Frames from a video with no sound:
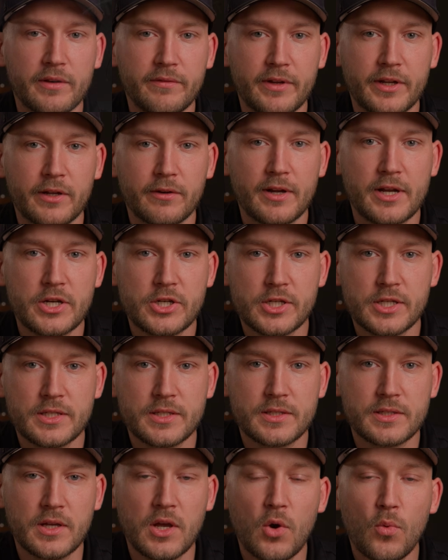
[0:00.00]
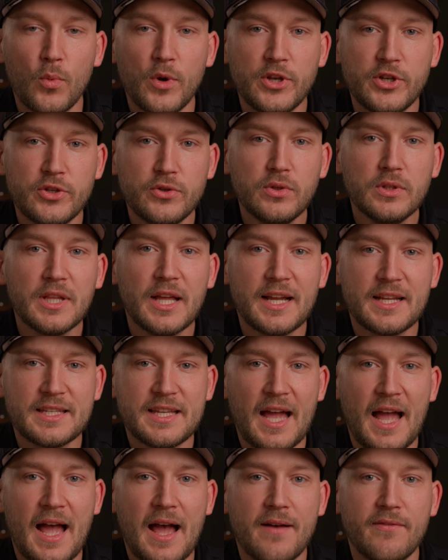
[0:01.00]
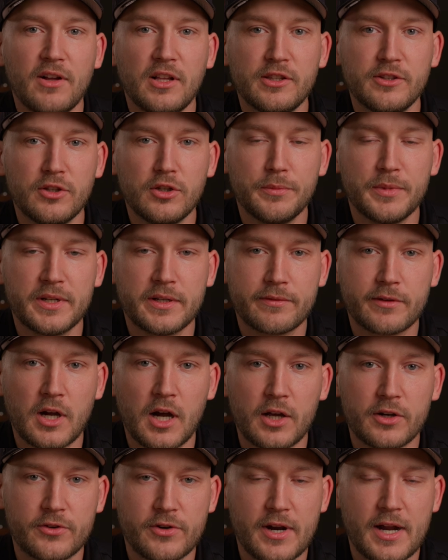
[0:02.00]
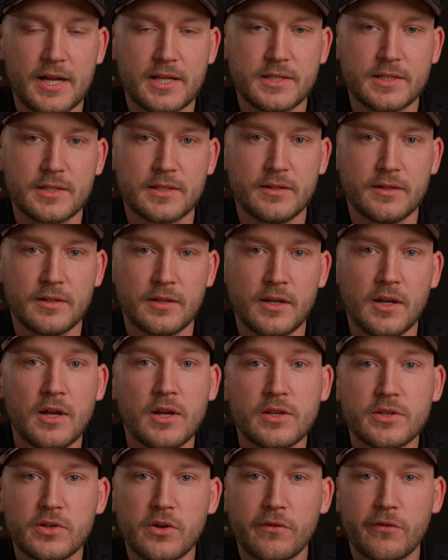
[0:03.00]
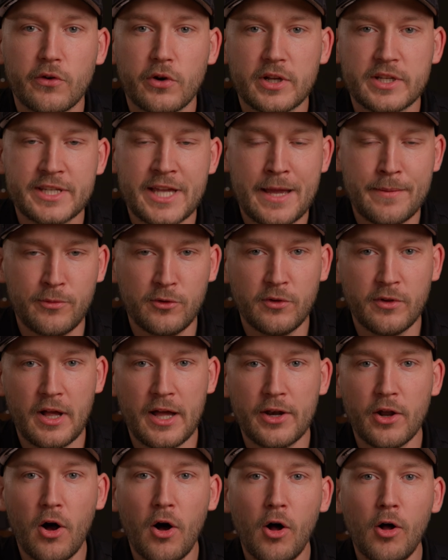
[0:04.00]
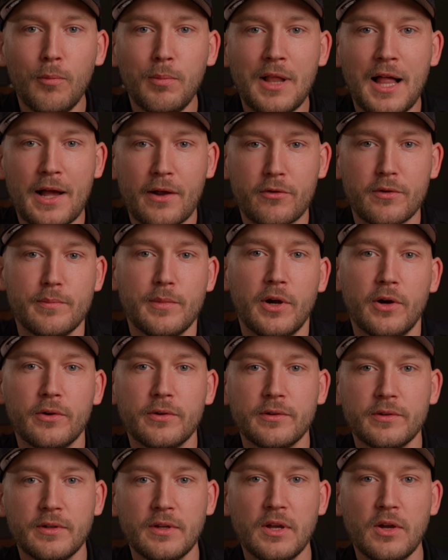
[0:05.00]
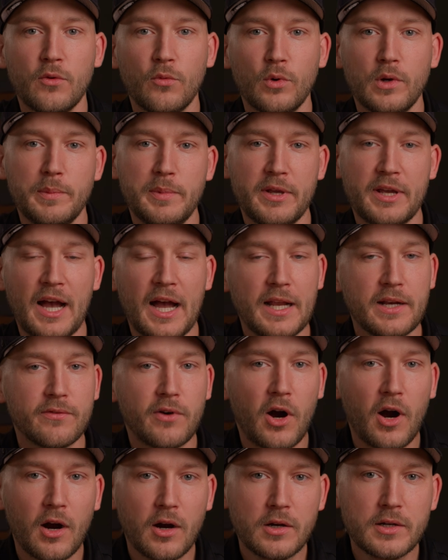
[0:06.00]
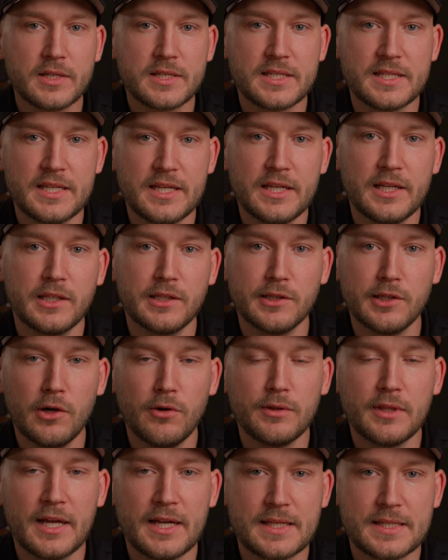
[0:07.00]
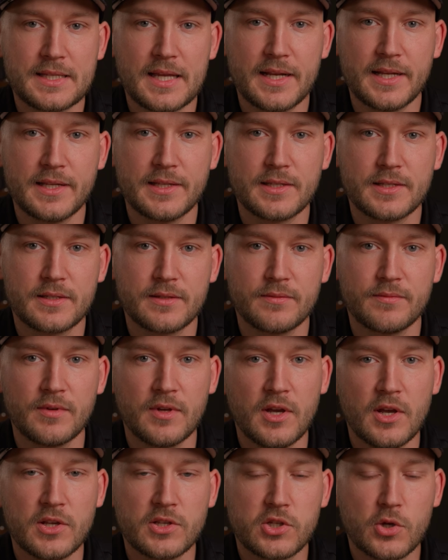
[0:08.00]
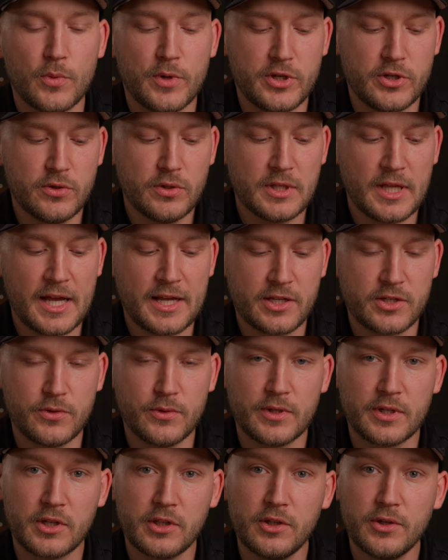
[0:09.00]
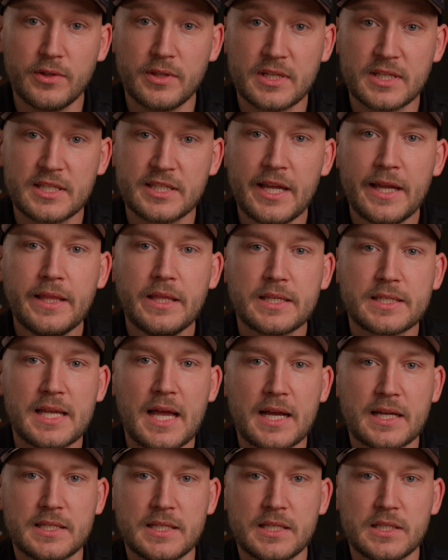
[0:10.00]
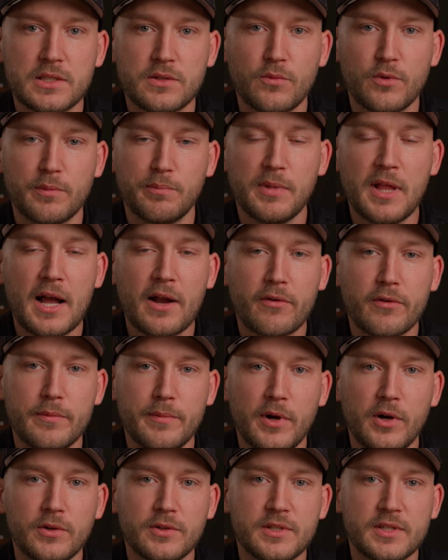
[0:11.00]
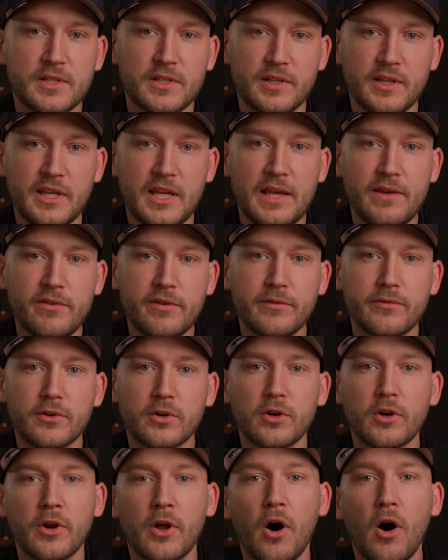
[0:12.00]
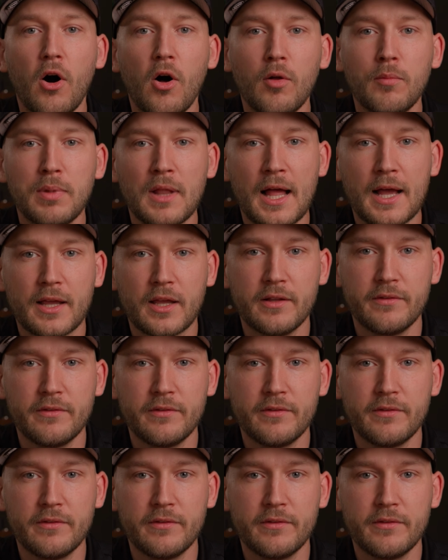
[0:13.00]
configurations, we do like to have a little bit of contrast. So for example, an all-black remote would be kind of hard to see in low light settings. So we do like to include the stainless accents with black remotes, even for an all-black